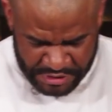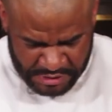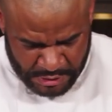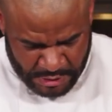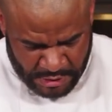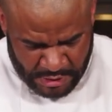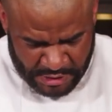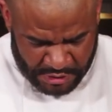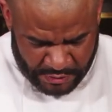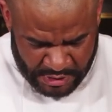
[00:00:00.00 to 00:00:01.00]
is just,
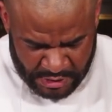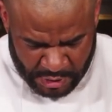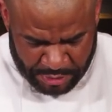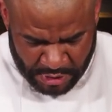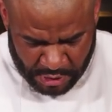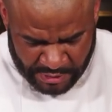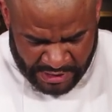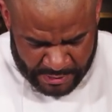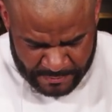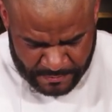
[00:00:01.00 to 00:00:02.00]
let's go ahead and get a peel on
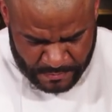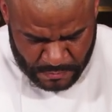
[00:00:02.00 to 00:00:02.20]
that.